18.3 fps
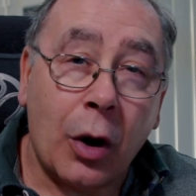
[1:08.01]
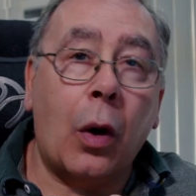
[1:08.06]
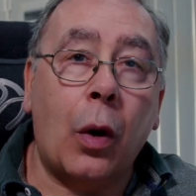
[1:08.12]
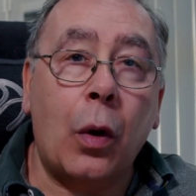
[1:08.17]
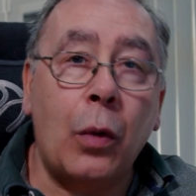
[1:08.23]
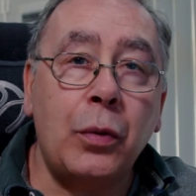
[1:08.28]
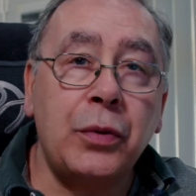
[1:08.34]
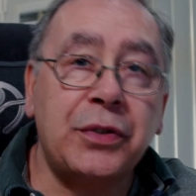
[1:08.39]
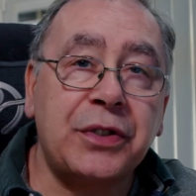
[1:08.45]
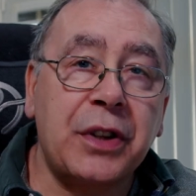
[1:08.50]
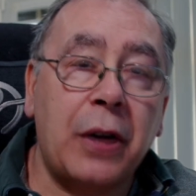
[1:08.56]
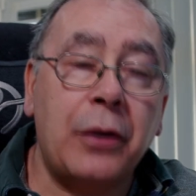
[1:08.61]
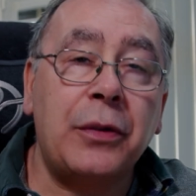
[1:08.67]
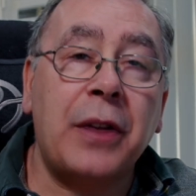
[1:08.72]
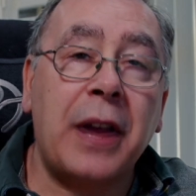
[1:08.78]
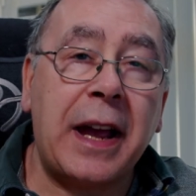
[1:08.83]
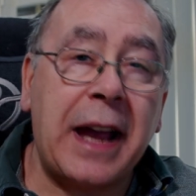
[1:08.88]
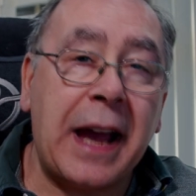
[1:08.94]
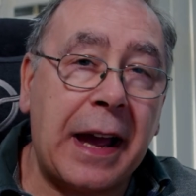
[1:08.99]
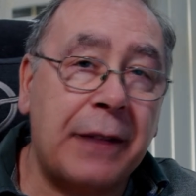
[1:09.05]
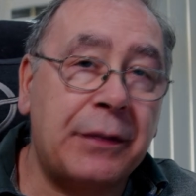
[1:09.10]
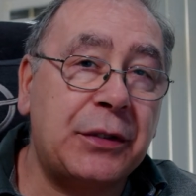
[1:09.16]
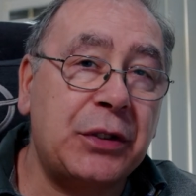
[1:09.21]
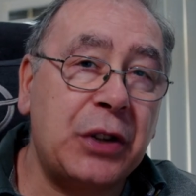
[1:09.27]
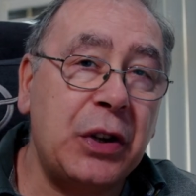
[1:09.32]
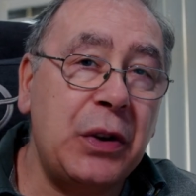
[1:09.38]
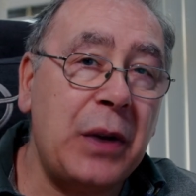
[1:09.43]
Also, they
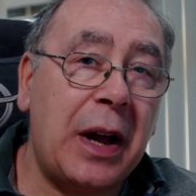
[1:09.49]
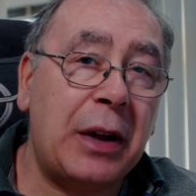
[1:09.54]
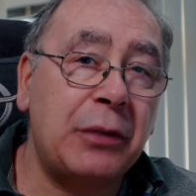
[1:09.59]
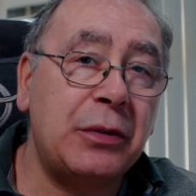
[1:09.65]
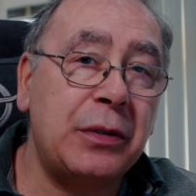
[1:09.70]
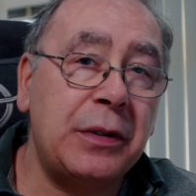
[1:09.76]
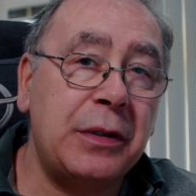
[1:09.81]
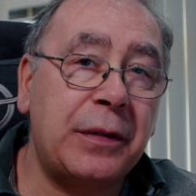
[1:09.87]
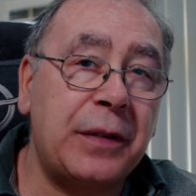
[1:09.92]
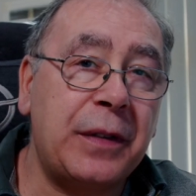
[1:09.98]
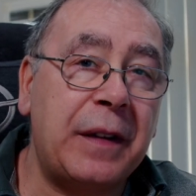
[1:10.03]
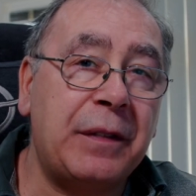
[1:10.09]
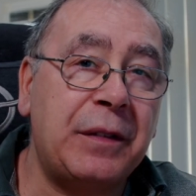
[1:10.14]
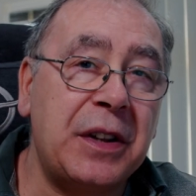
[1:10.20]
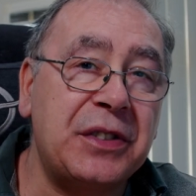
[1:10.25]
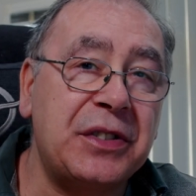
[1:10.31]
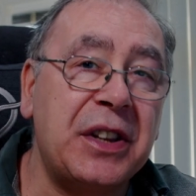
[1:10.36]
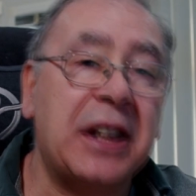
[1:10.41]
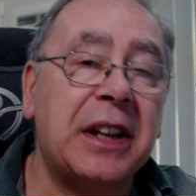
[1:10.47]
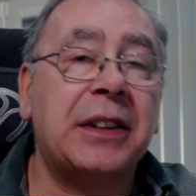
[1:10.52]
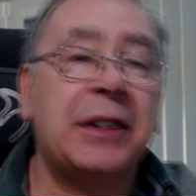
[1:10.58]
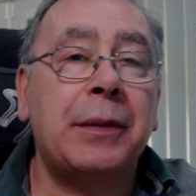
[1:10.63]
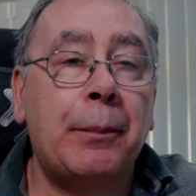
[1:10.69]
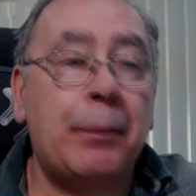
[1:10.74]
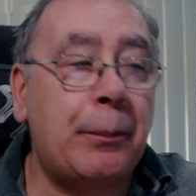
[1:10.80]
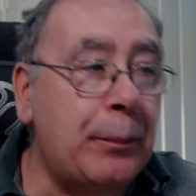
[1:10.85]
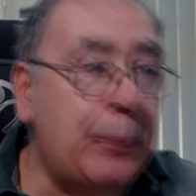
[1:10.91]
have
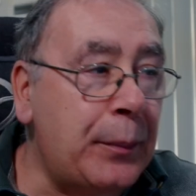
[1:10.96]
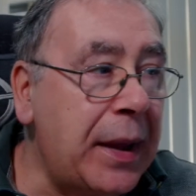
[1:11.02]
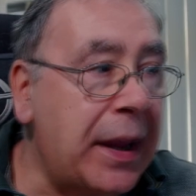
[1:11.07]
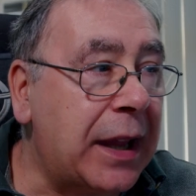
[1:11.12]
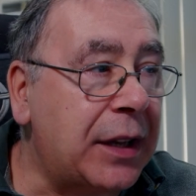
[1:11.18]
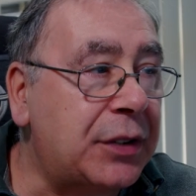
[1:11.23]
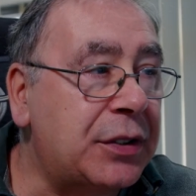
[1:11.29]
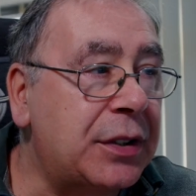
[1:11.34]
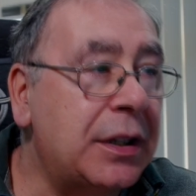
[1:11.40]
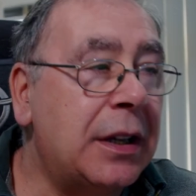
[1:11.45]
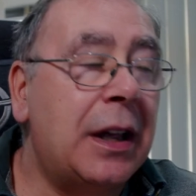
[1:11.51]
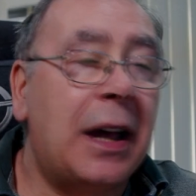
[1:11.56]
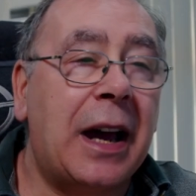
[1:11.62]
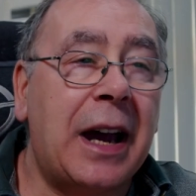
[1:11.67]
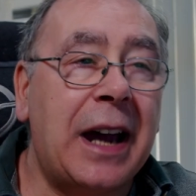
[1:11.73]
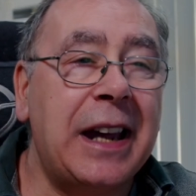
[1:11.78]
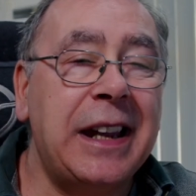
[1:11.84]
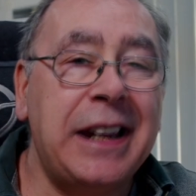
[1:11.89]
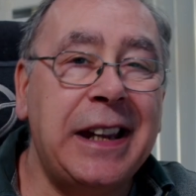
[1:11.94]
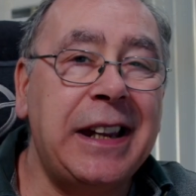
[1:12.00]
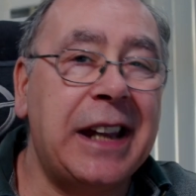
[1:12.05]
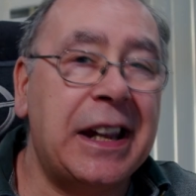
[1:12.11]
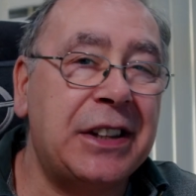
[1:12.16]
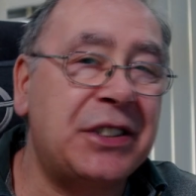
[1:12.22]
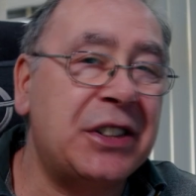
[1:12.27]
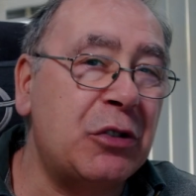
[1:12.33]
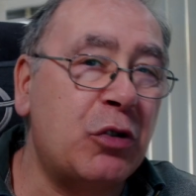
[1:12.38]
256-bit
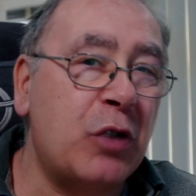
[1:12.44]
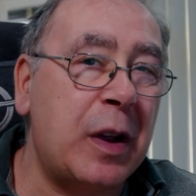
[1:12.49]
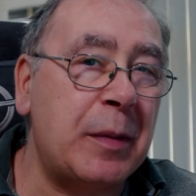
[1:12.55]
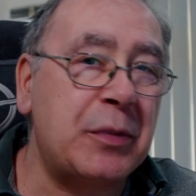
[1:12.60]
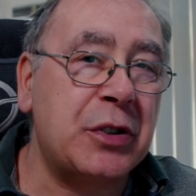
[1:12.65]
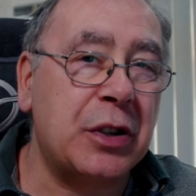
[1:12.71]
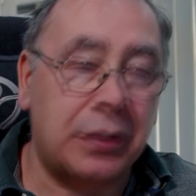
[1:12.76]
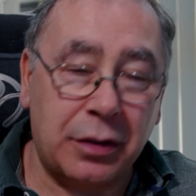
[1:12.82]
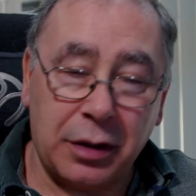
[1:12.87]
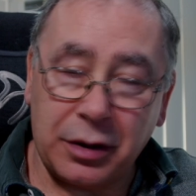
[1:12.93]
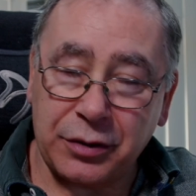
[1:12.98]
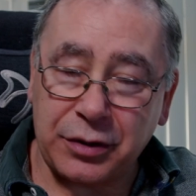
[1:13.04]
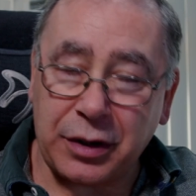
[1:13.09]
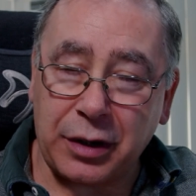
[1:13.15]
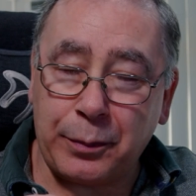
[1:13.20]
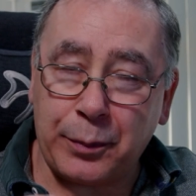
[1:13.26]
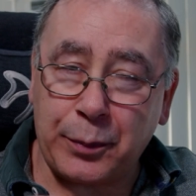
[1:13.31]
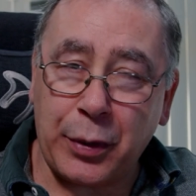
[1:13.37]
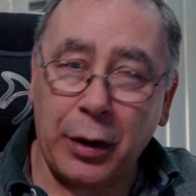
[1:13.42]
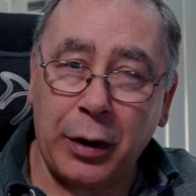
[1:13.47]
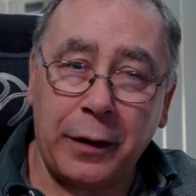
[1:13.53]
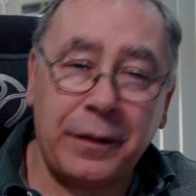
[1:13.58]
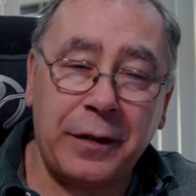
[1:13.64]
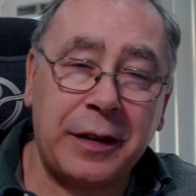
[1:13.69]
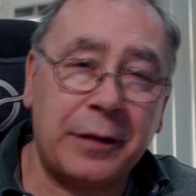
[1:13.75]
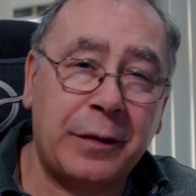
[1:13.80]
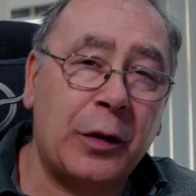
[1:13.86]
AES encryption, so
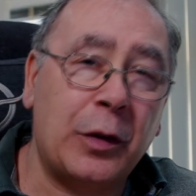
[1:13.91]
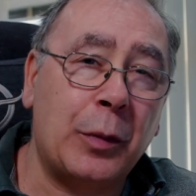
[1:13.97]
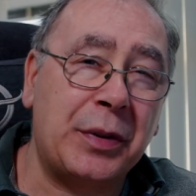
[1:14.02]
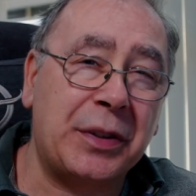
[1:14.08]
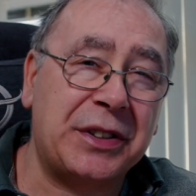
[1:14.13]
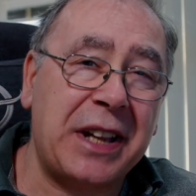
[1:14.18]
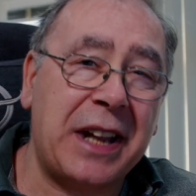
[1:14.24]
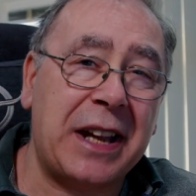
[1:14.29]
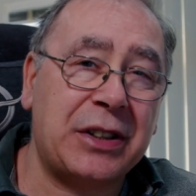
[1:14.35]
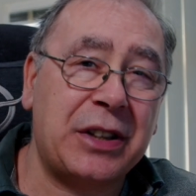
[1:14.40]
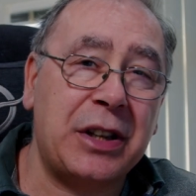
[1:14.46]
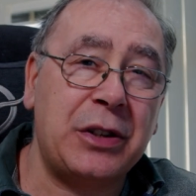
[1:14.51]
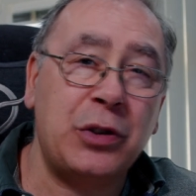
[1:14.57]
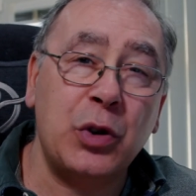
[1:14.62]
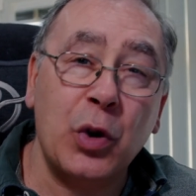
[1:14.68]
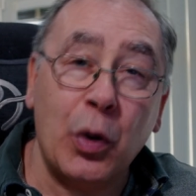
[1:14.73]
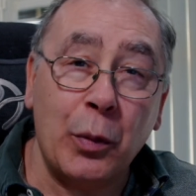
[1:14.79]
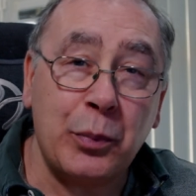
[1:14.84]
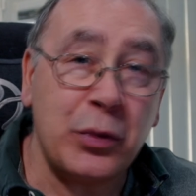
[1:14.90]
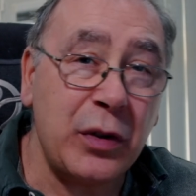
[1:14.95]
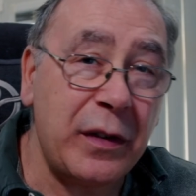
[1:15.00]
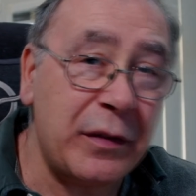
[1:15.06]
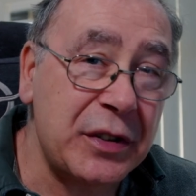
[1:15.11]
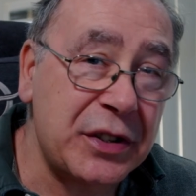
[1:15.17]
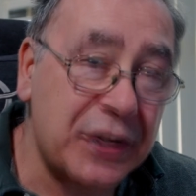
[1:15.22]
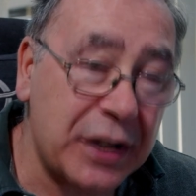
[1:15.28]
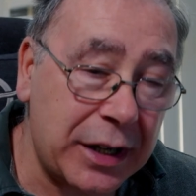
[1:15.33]
perfect for protecting your
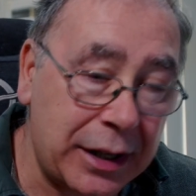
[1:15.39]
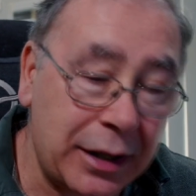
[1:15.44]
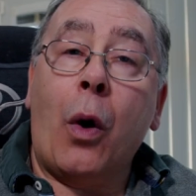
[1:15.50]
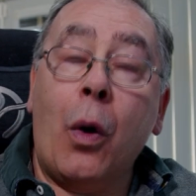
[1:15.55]
privacy.